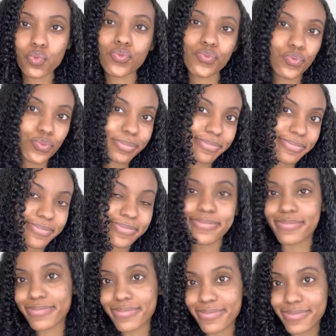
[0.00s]
So I'm
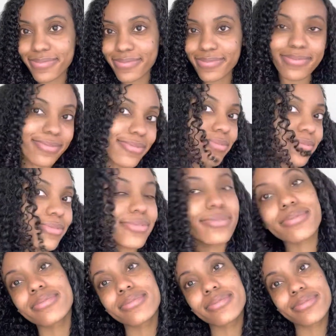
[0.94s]
going to see you guys
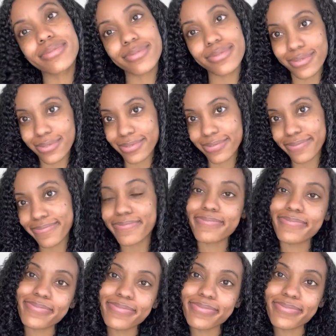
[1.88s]
tomorrow to show you the
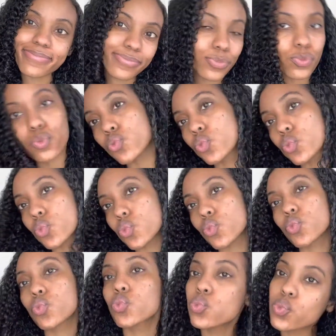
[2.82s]
final
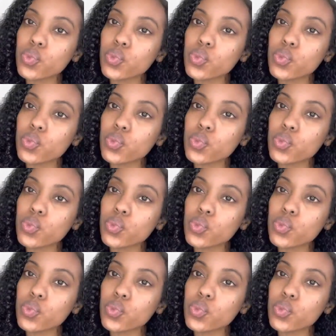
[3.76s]
results.